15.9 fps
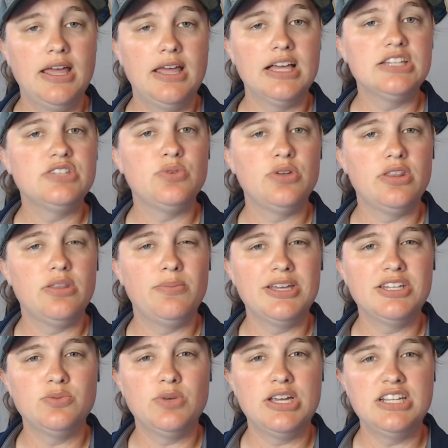That's one of the
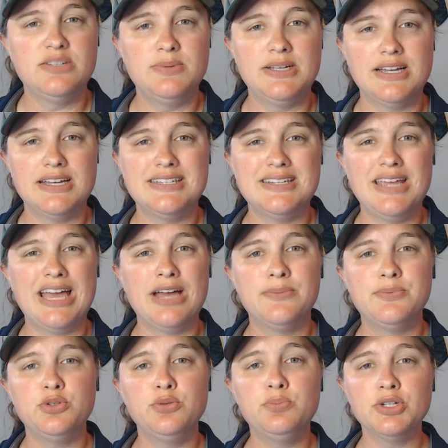best ways because it
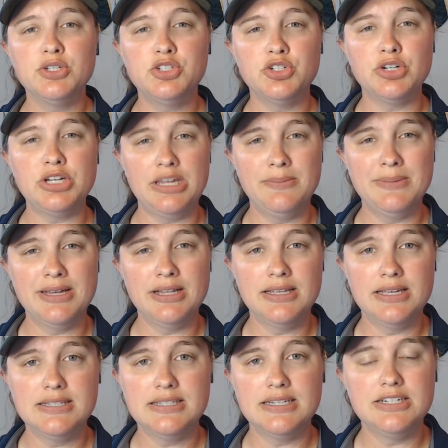helps you build your email
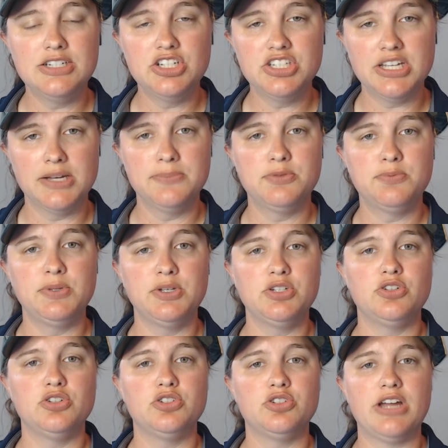list, and it just helps
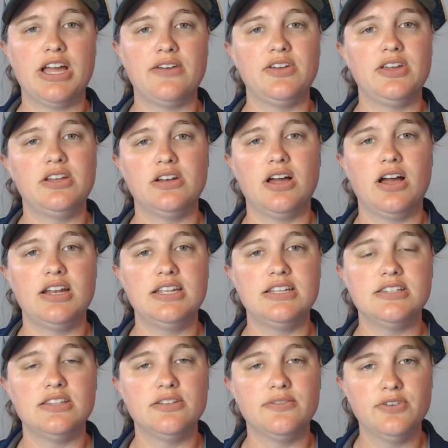build your traffic and
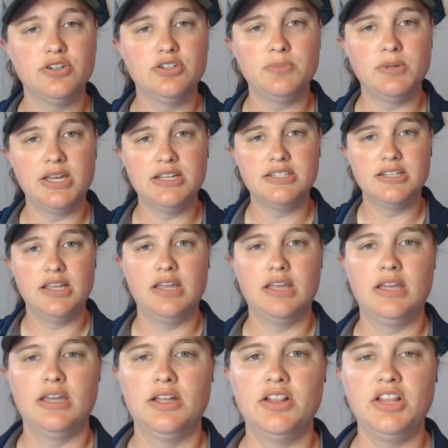audience in the first place.
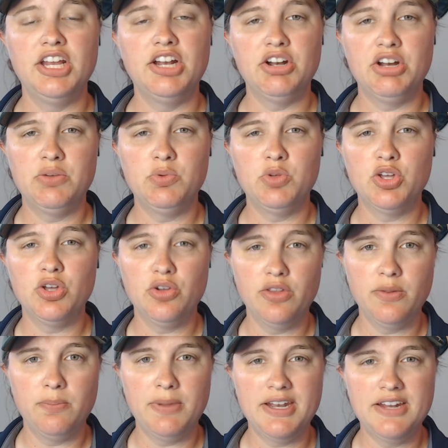Later on, we'll go
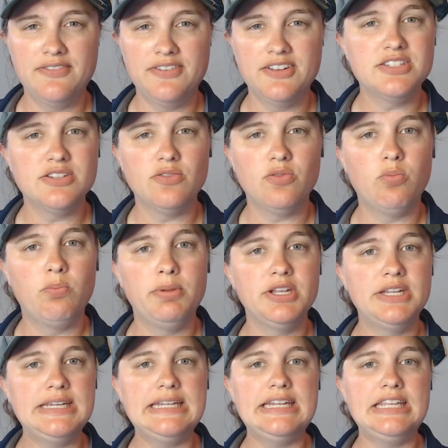over the benefits of
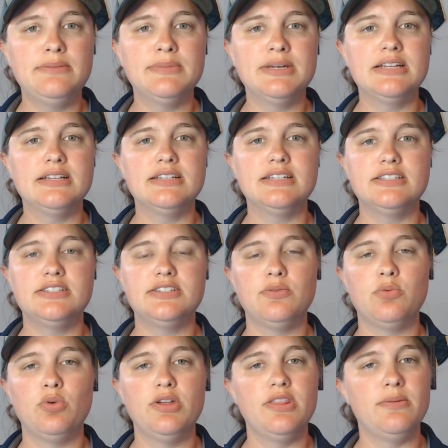building an email list.
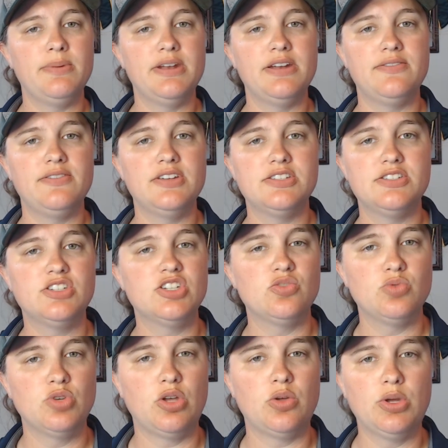One of the benefits,
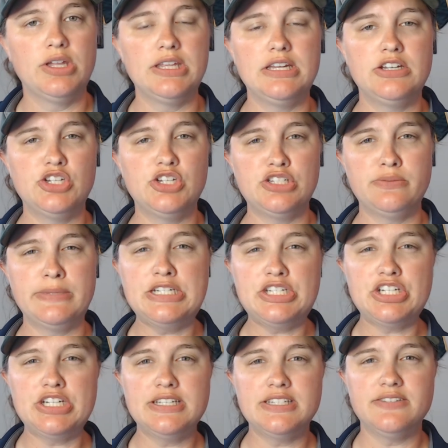just real quickly to
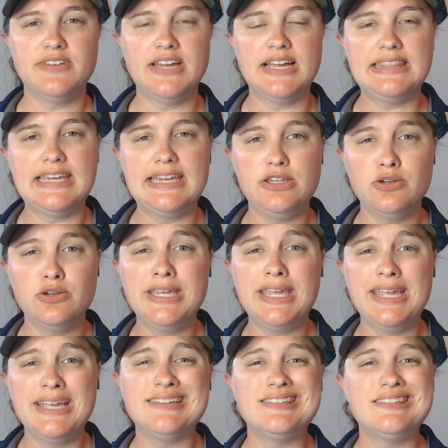mention, is the fact that you
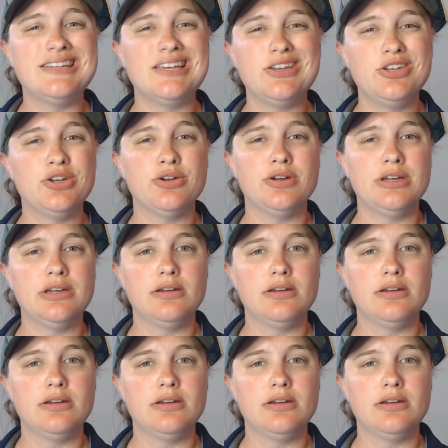can sell your